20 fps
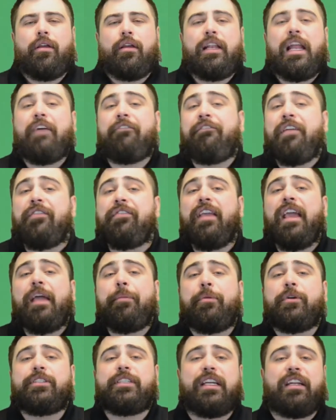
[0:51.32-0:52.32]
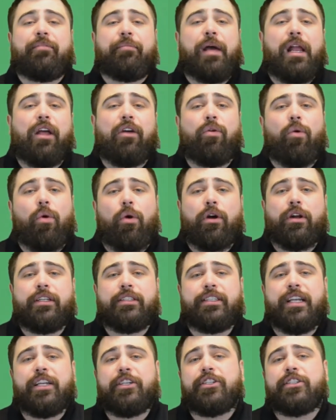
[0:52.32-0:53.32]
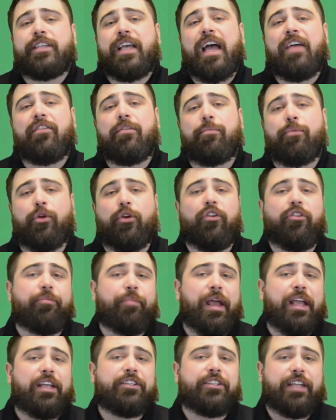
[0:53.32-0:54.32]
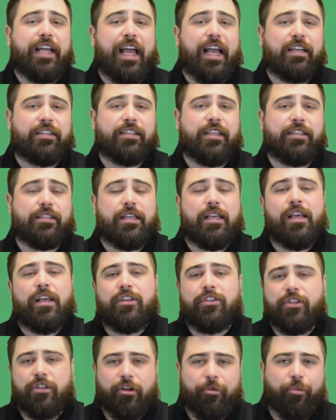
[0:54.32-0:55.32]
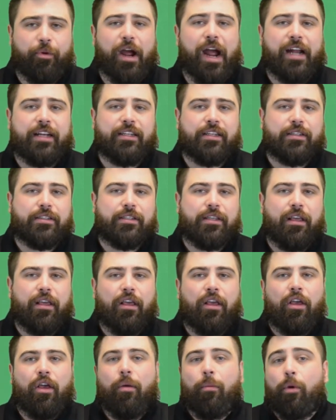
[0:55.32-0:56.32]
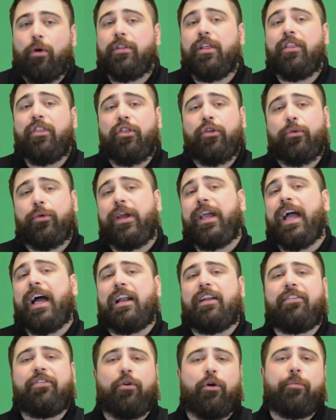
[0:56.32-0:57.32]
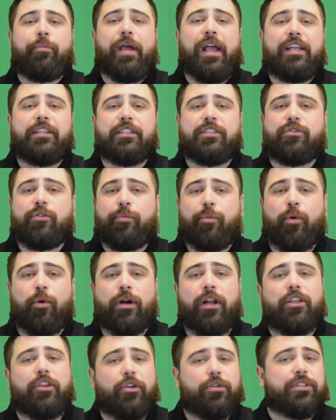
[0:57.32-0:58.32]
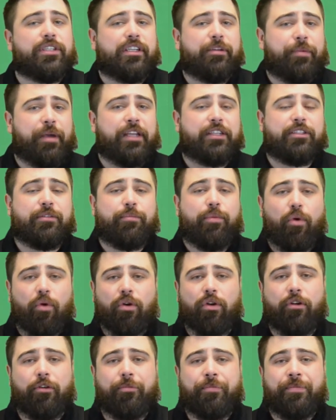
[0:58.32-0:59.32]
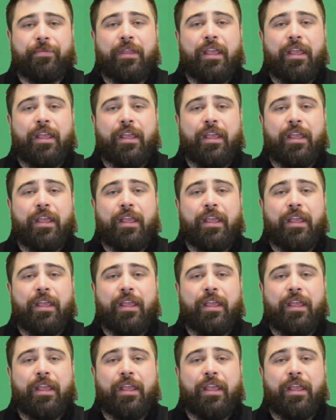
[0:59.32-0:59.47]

Now, 58% of medical organizations have improved patient access to their practice. More than three out of four patients reported using a patient portal.